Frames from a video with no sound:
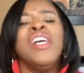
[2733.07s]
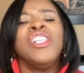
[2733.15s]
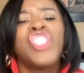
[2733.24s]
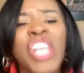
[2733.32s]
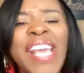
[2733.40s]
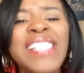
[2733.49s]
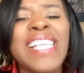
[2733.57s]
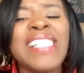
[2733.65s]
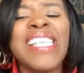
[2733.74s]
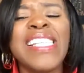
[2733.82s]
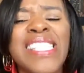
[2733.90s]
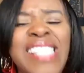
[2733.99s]

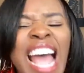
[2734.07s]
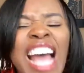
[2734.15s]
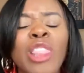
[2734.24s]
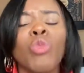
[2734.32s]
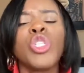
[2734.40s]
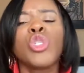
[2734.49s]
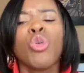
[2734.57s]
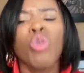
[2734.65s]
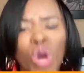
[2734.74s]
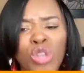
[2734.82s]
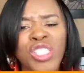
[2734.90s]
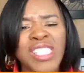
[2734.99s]
Jesus' death was
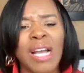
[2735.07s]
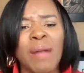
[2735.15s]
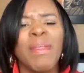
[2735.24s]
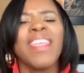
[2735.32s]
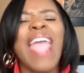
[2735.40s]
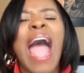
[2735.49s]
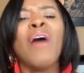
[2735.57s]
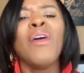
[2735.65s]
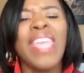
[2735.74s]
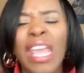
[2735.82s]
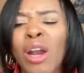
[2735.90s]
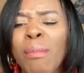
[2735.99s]
gruesome. Y'all
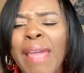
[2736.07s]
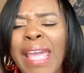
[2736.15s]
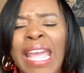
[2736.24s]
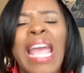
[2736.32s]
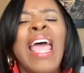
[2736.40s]
hear me?